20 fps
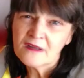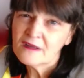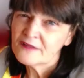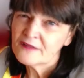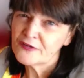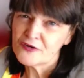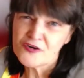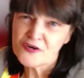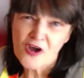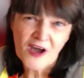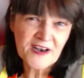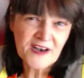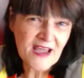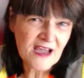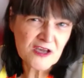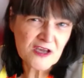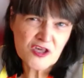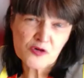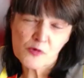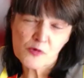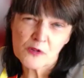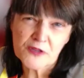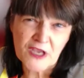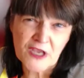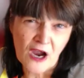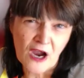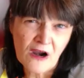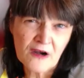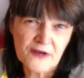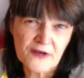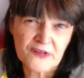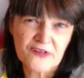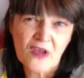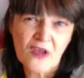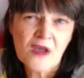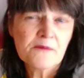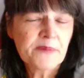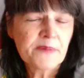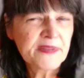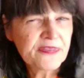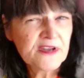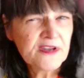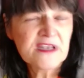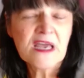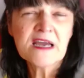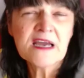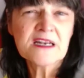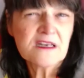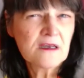They're not actual yards, but yet